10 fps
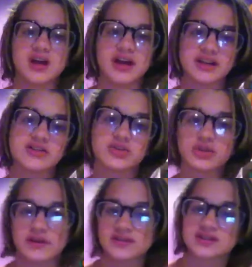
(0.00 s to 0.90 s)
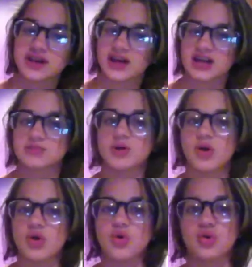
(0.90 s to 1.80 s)
I either don't have the time
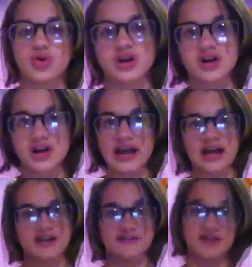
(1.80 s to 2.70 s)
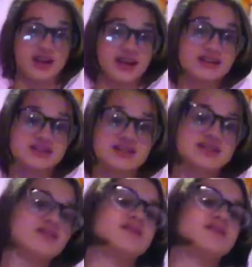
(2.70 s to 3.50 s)
or I forget